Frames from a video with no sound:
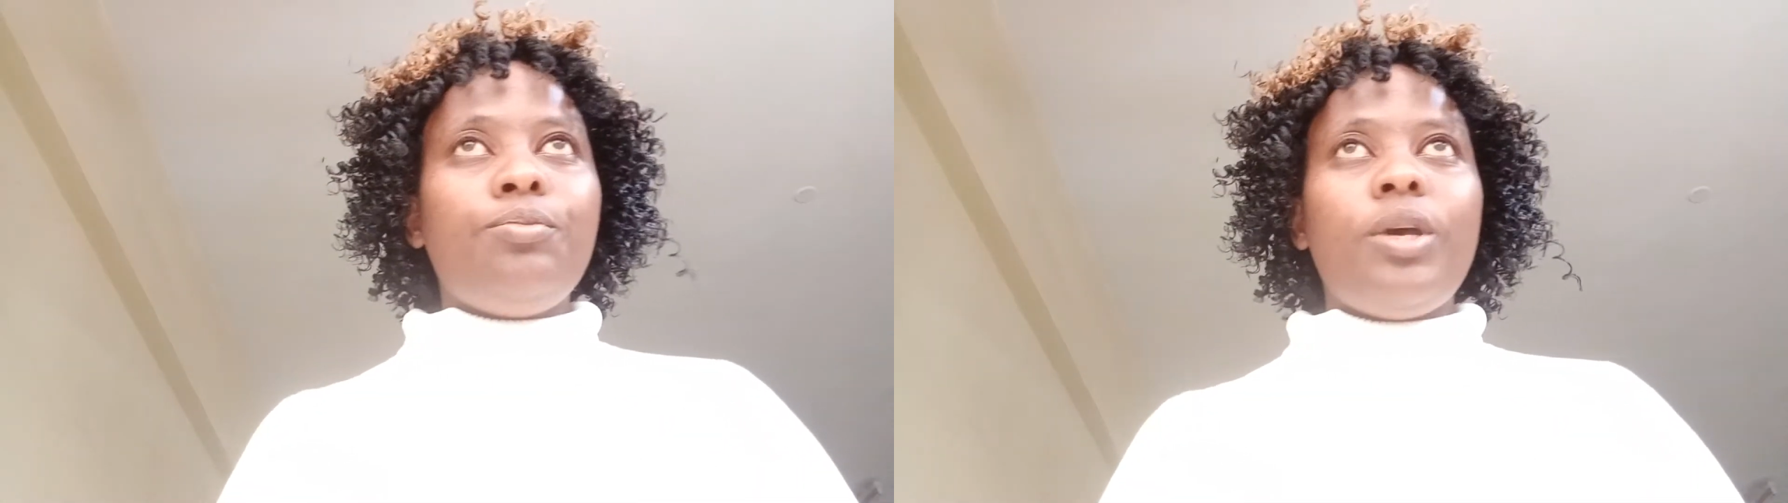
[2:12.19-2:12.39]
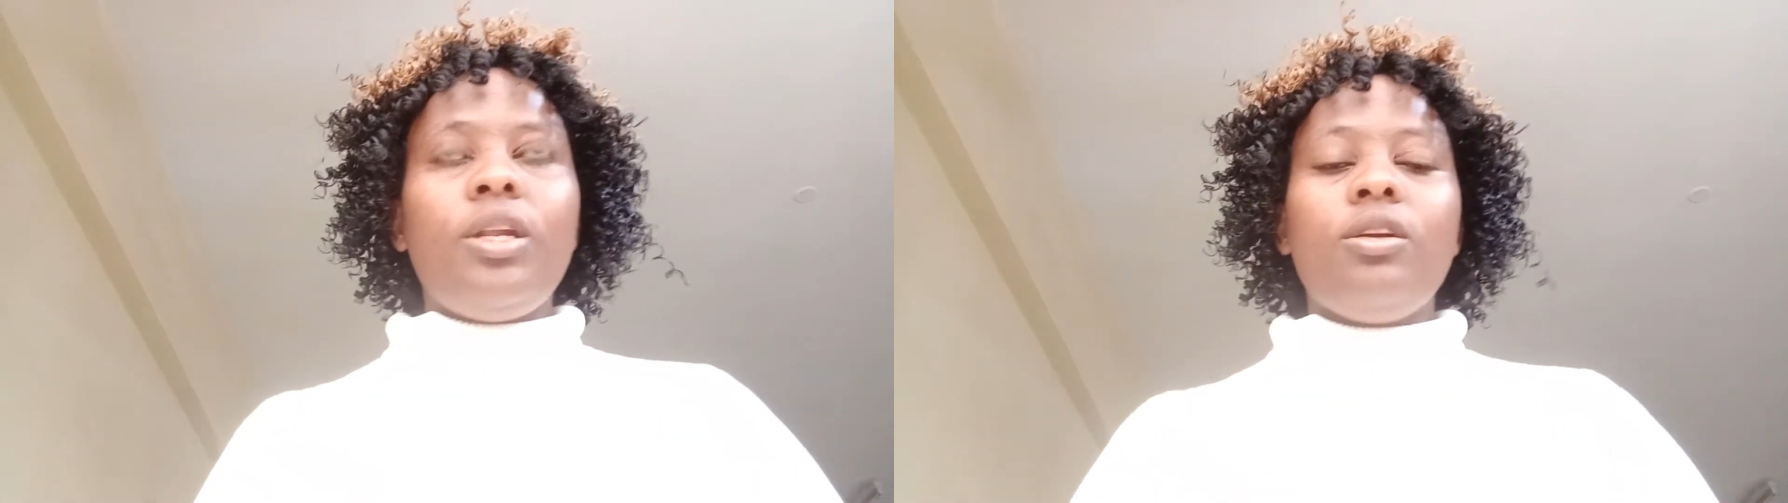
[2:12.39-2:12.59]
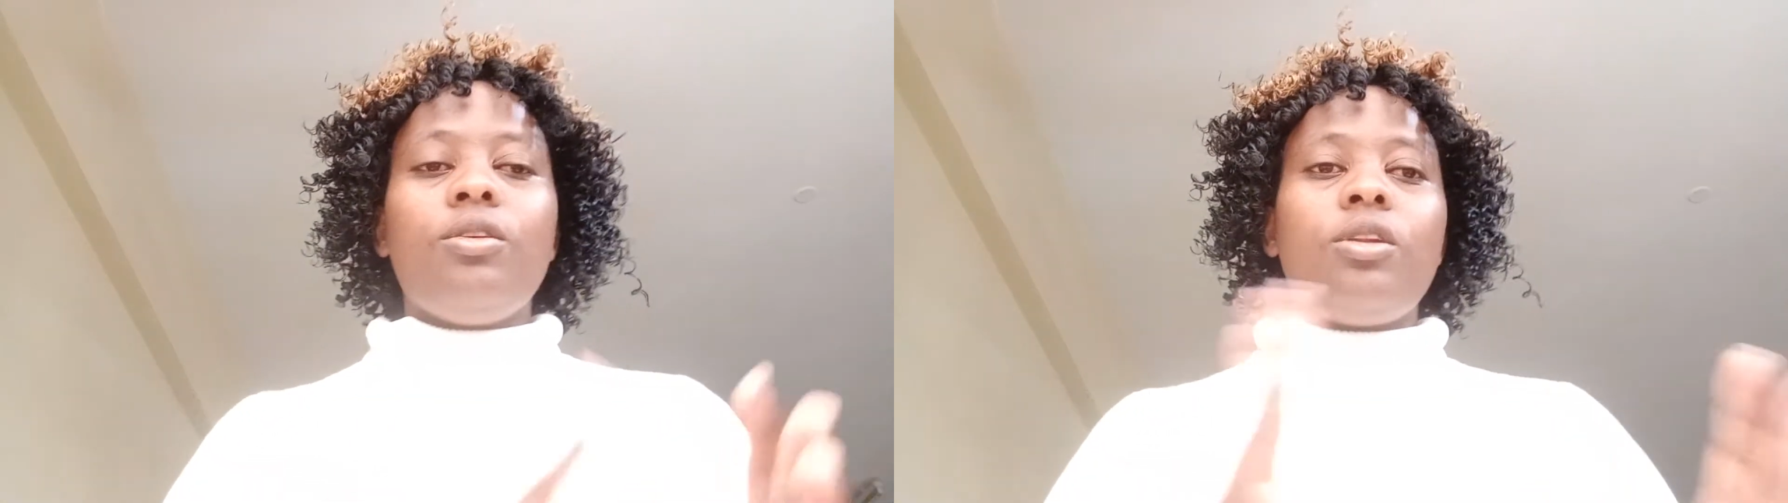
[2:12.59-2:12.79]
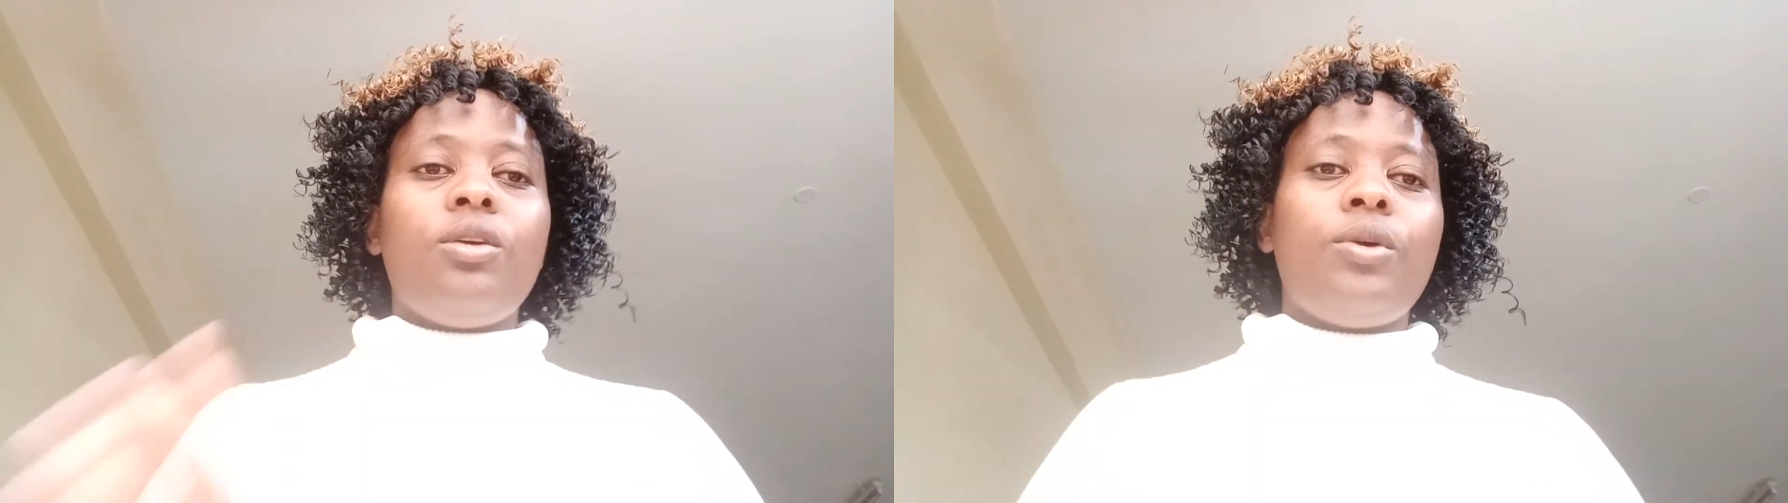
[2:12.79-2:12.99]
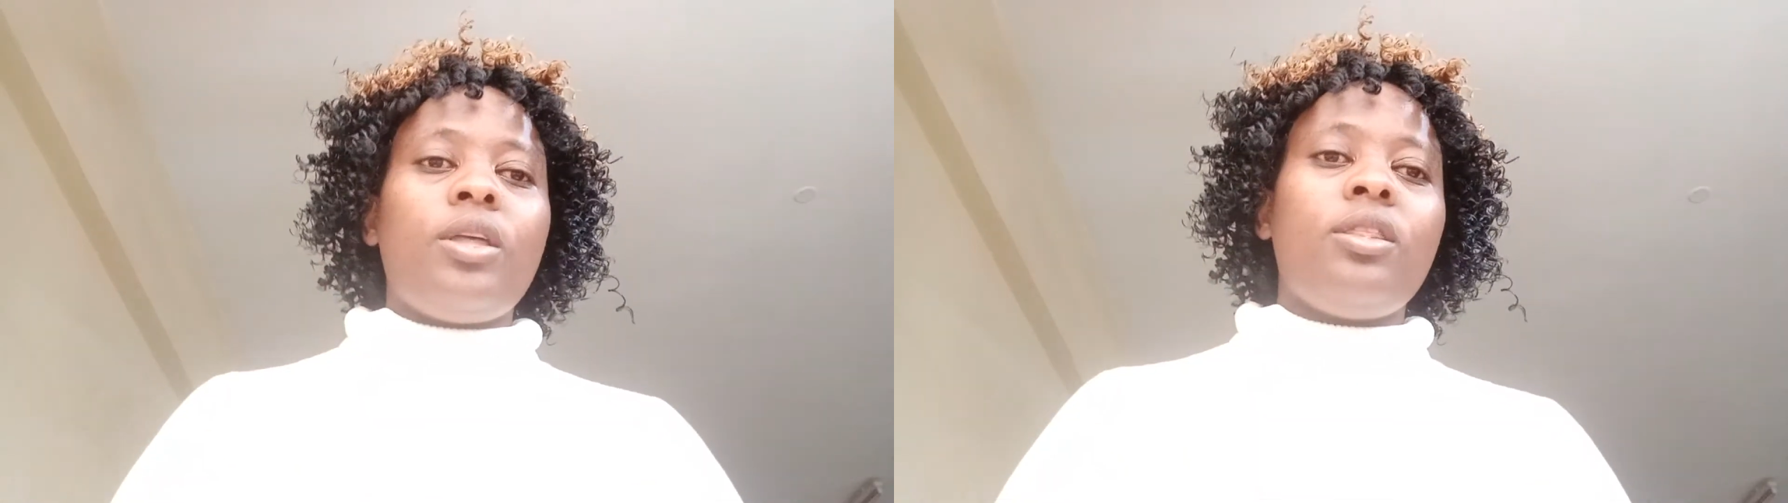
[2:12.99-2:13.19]
depending on
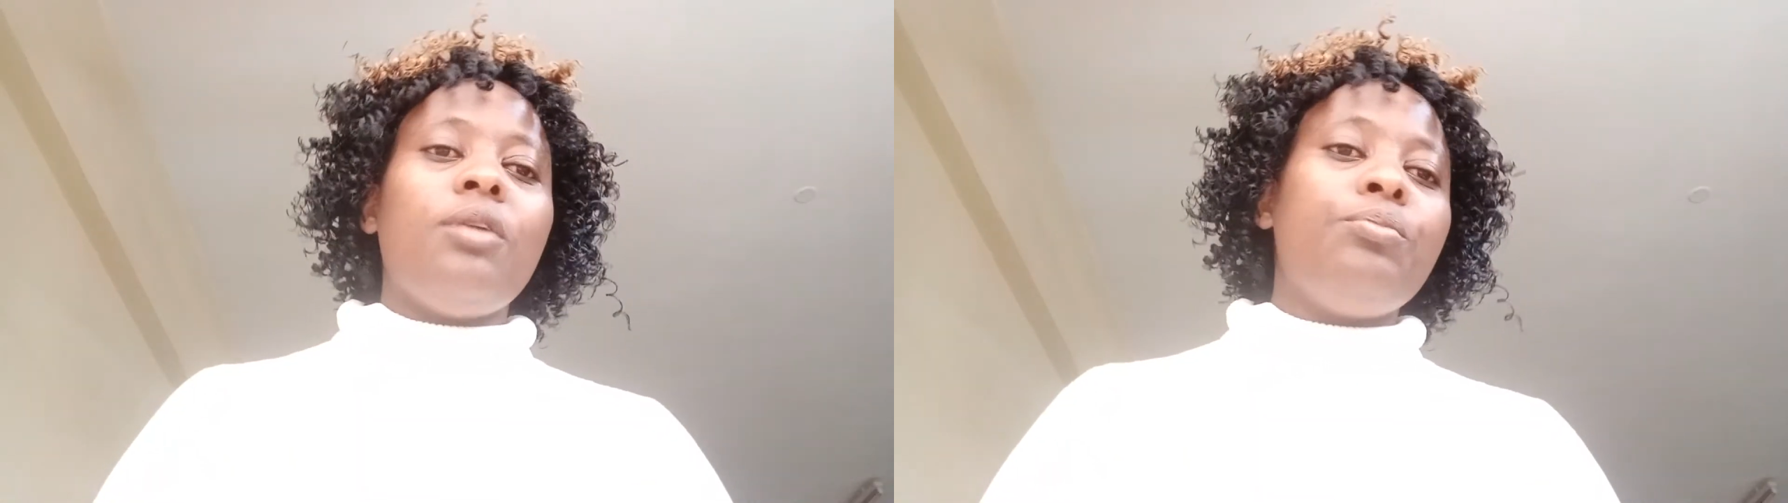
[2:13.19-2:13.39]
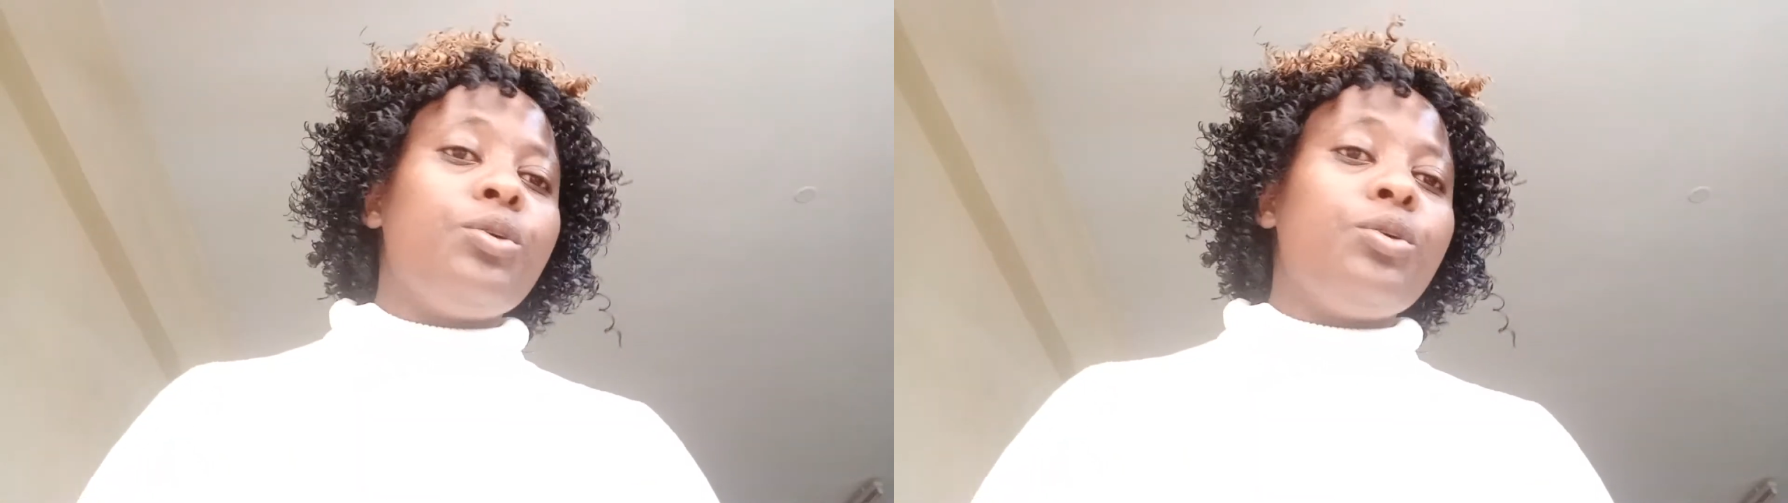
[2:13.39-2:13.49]
the weather,